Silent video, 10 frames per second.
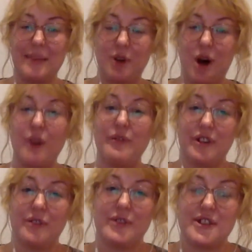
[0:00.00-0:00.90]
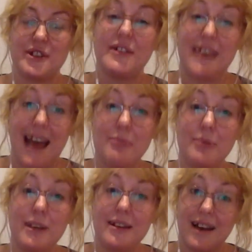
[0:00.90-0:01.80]
often the result can
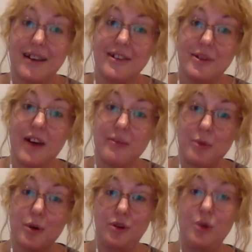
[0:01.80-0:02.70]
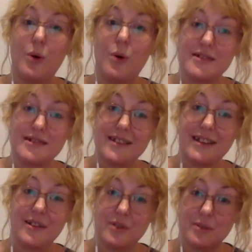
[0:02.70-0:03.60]
be that you have more nuance in
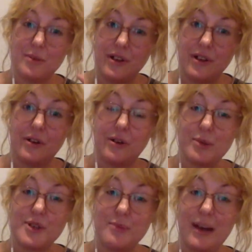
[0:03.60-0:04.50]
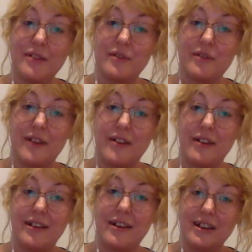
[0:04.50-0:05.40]
your, perspective around
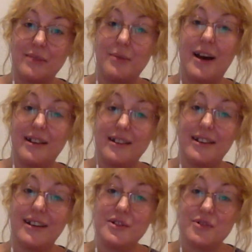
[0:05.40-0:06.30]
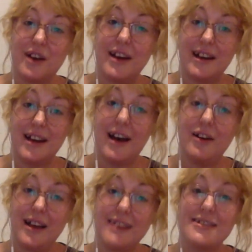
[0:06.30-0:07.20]
it, and you might try that
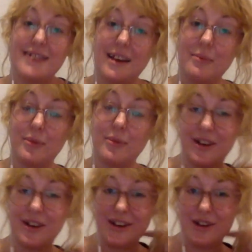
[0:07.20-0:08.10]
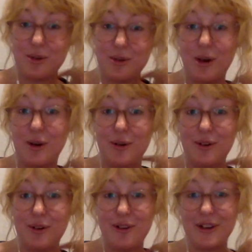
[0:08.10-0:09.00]
out next time you go,
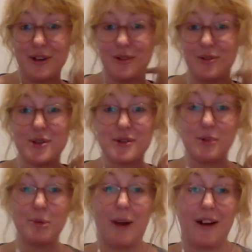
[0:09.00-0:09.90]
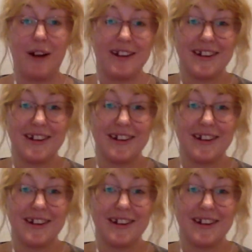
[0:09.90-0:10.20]
to the supermarket.